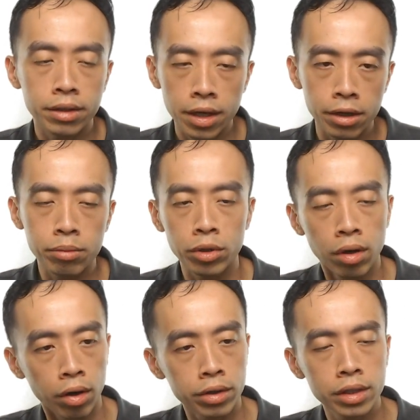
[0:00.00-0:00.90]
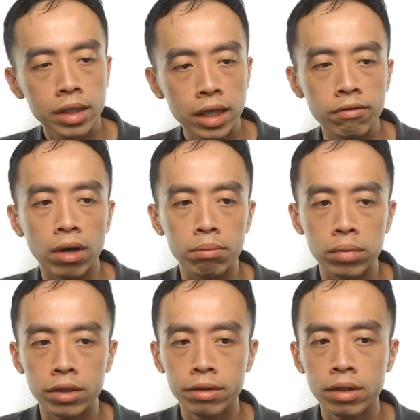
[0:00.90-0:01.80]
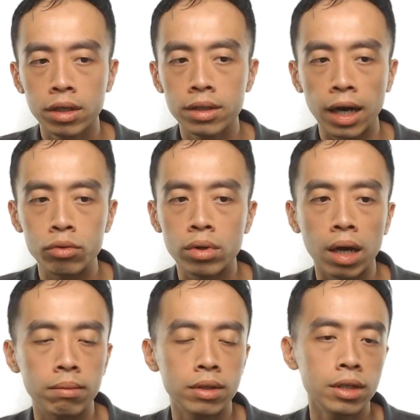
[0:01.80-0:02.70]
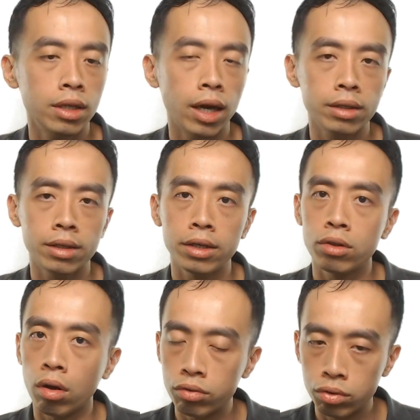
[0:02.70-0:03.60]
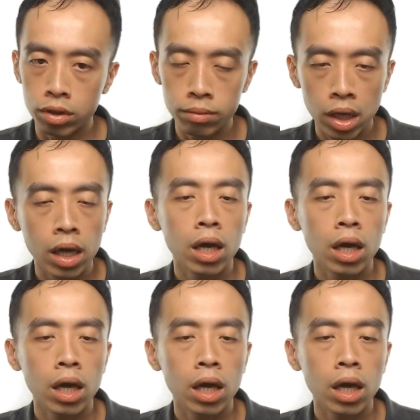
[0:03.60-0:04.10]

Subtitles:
Is because if I burn this hydrocarbon in excess oxygen,